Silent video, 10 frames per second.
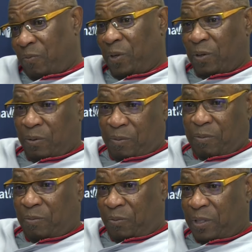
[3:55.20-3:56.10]
feel
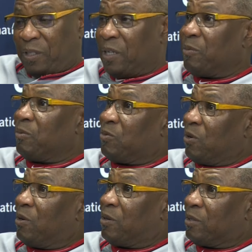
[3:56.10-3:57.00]
fit to keep him
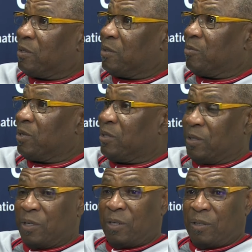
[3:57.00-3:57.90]
strong. But
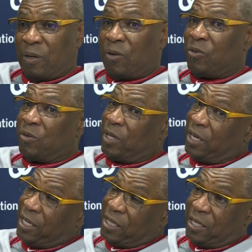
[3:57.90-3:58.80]
also
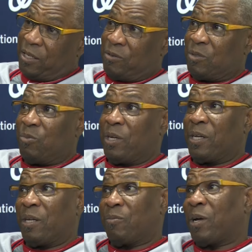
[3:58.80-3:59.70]
that eighth inning was a
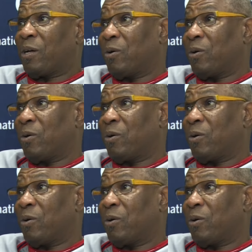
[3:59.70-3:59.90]
big inning by